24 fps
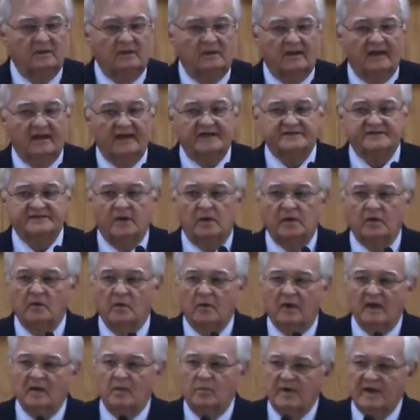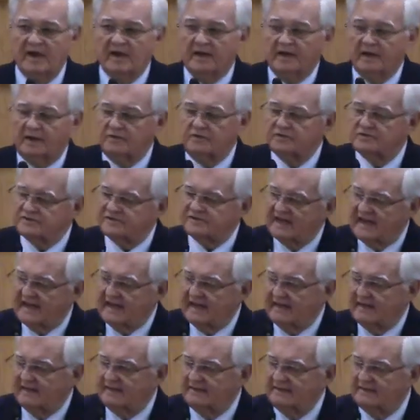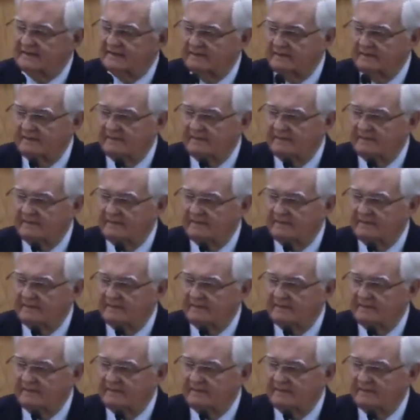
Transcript: And it's the only way we can understand